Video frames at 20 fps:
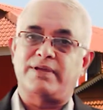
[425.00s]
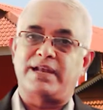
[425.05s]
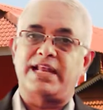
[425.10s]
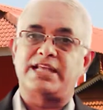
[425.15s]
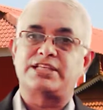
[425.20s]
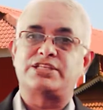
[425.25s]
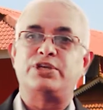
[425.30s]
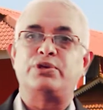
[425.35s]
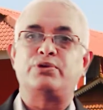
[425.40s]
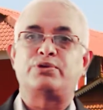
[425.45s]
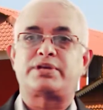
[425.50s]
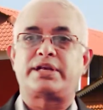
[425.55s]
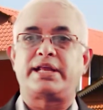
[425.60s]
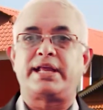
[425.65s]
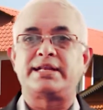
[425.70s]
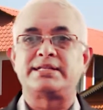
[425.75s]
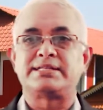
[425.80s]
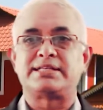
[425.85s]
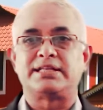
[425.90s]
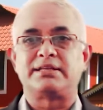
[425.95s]
well as
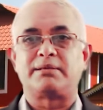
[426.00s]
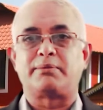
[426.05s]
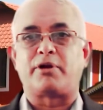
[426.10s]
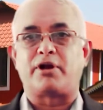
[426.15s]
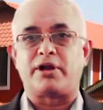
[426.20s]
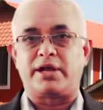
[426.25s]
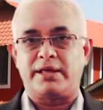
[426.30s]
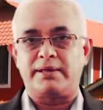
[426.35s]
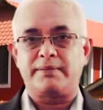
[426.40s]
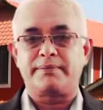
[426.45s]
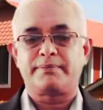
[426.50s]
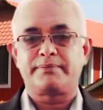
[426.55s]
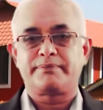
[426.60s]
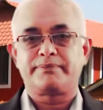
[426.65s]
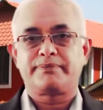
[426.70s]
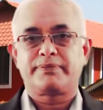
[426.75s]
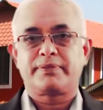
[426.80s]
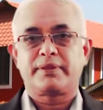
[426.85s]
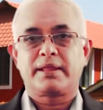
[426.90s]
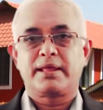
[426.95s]
nutrients in the body,
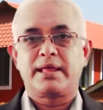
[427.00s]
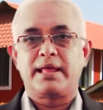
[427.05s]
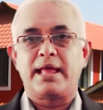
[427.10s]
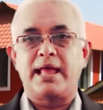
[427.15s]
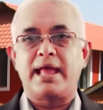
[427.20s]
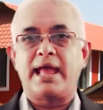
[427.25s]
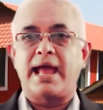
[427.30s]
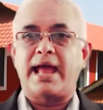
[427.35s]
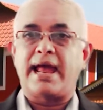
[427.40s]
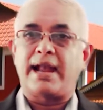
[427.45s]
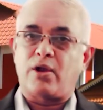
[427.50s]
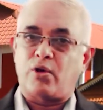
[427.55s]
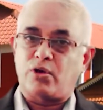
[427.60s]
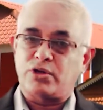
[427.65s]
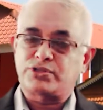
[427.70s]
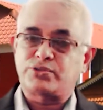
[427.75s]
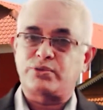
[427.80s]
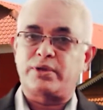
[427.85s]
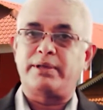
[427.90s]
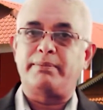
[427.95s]
and
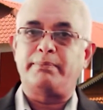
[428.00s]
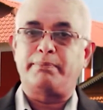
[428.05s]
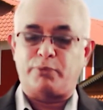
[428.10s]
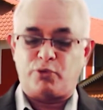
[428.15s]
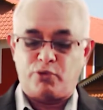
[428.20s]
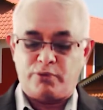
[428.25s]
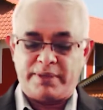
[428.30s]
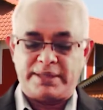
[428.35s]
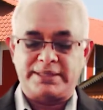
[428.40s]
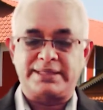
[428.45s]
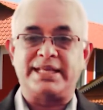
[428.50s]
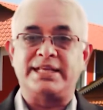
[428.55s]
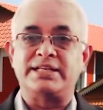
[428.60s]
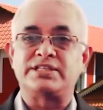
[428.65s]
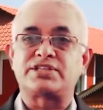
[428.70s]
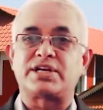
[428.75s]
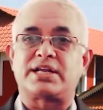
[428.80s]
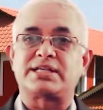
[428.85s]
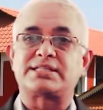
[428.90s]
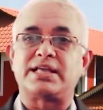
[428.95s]
also improving the
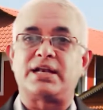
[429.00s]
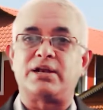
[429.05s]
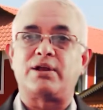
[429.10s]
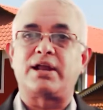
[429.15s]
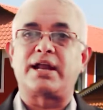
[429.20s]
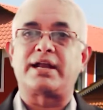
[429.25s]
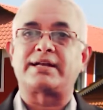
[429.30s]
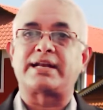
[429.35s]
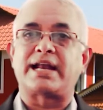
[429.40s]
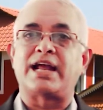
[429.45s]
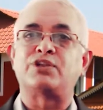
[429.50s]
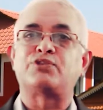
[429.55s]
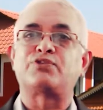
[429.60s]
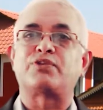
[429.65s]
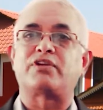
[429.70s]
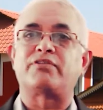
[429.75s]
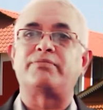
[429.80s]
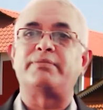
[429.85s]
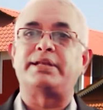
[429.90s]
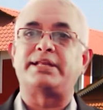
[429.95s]
intracellular
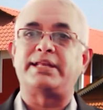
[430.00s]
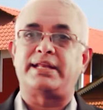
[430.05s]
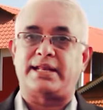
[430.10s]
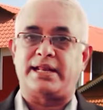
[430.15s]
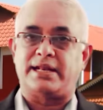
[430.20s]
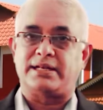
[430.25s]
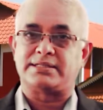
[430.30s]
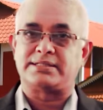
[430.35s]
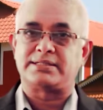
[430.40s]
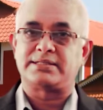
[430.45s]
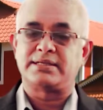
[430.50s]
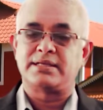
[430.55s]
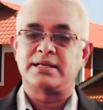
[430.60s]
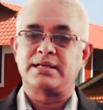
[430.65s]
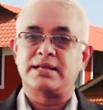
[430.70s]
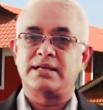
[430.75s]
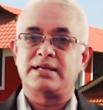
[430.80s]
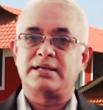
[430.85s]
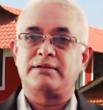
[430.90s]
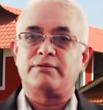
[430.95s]
transfer of materials,
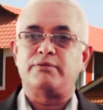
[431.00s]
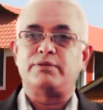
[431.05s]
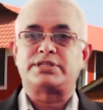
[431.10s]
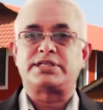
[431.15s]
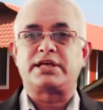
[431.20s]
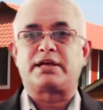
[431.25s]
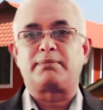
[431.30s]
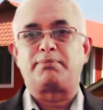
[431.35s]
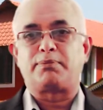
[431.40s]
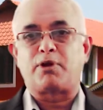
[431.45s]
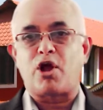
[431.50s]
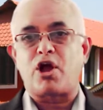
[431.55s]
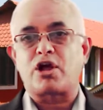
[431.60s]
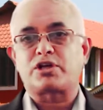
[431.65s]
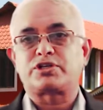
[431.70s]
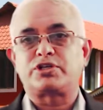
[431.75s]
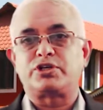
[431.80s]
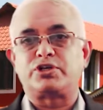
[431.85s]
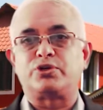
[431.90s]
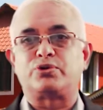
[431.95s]
which are
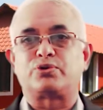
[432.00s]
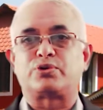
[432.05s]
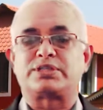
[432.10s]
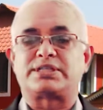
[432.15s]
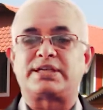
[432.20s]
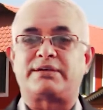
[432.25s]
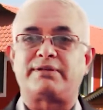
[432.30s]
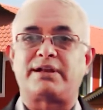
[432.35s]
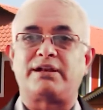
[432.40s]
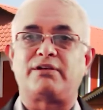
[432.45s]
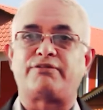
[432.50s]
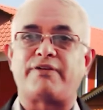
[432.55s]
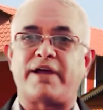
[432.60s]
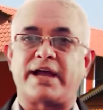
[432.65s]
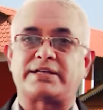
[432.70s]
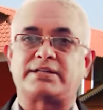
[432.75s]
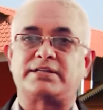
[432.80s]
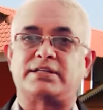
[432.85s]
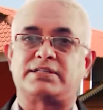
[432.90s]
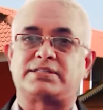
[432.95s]
blocked due to several
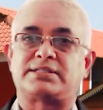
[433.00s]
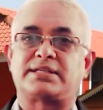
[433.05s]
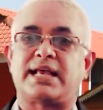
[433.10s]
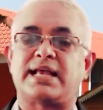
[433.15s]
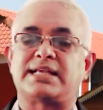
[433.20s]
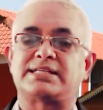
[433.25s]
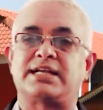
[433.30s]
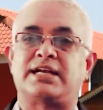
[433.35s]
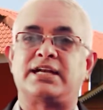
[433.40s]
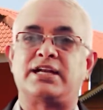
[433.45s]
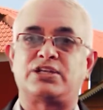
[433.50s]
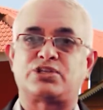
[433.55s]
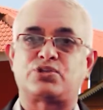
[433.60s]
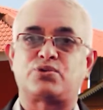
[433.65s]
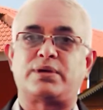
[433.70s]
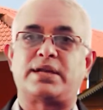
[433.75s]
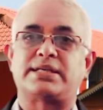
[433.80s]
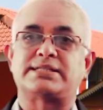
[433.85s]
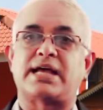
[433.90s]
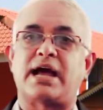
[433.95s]
factors as
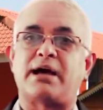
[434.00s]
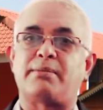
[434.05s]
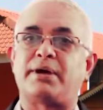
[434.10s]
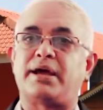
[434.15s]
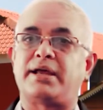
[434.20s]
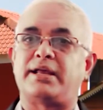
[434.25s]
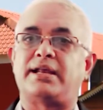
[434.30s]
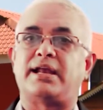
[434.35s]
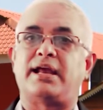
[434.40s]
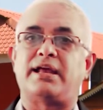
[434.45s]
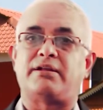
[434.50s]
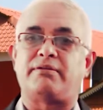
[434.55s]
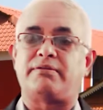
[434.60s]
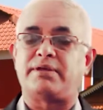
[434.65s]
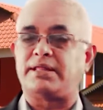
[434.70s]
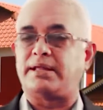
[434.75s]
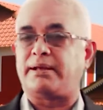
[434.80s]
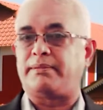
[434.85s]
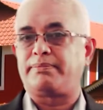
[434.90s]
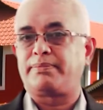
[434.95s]
understood as Ama in
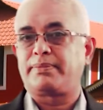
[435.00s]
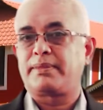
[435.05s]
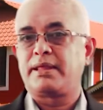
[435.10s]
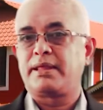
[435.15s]
Ayurveda.